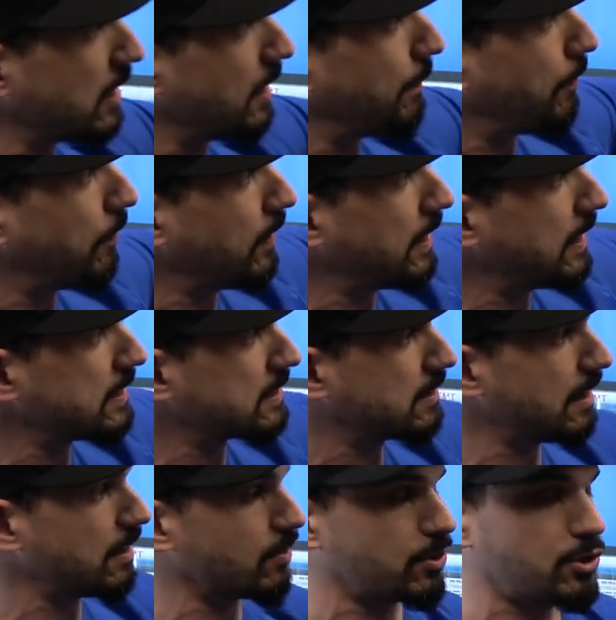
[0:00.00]
gonna put his
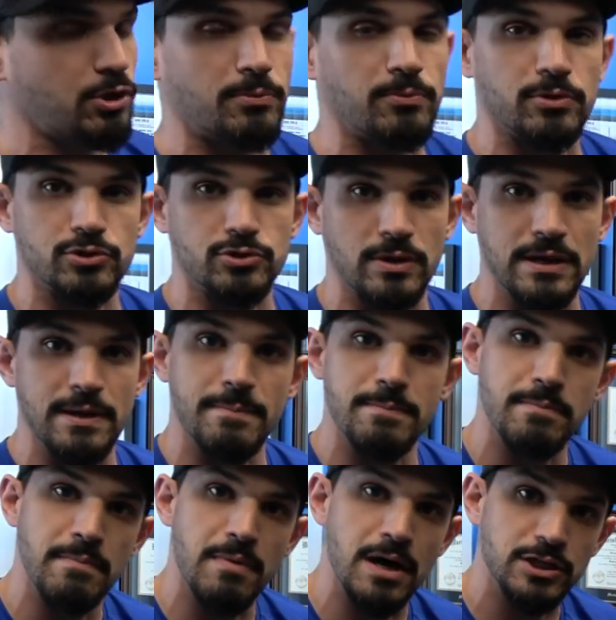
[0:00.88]
glenohumeral joint in a
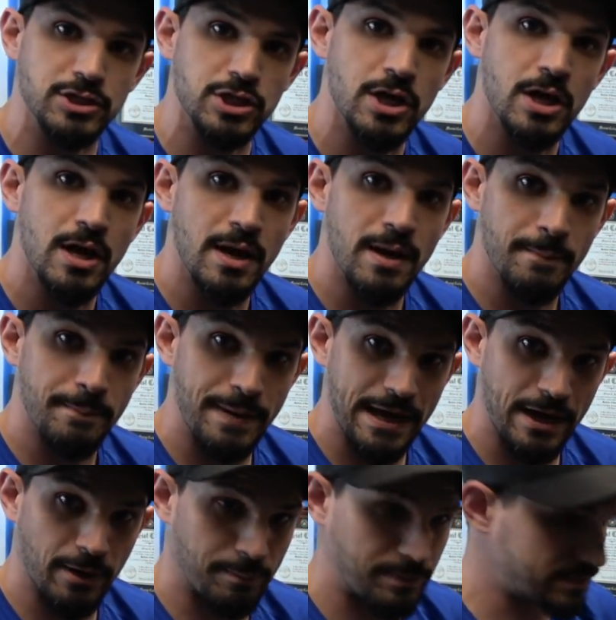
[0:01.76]
much better